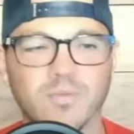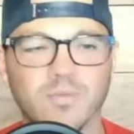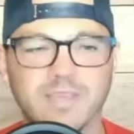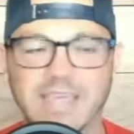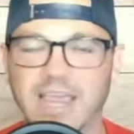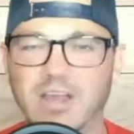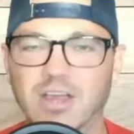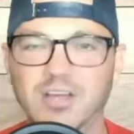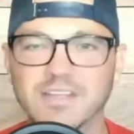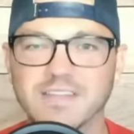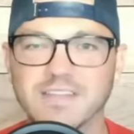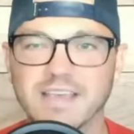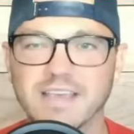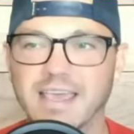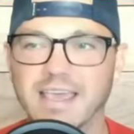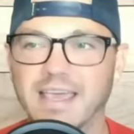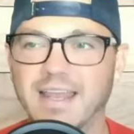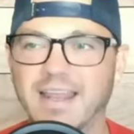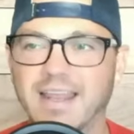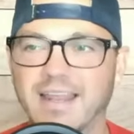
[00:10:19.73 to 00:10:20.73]

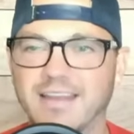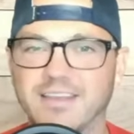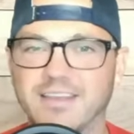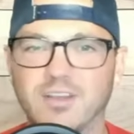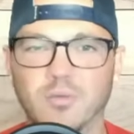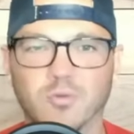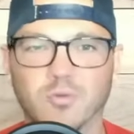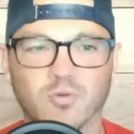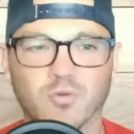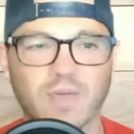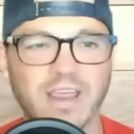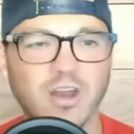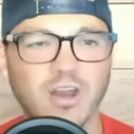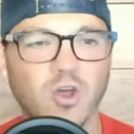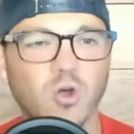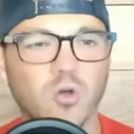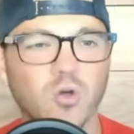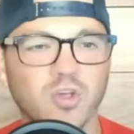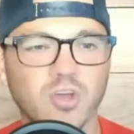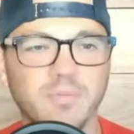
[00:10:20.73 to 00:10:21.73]
Garrison, and,
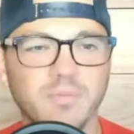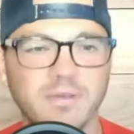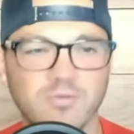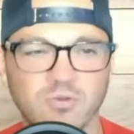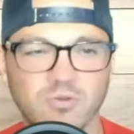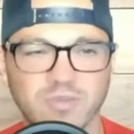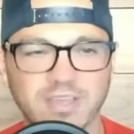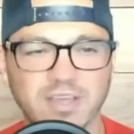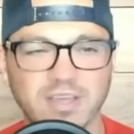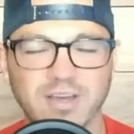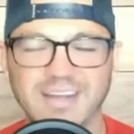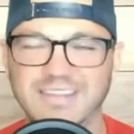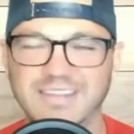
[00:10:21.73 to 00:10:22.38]
Moreno could be really good.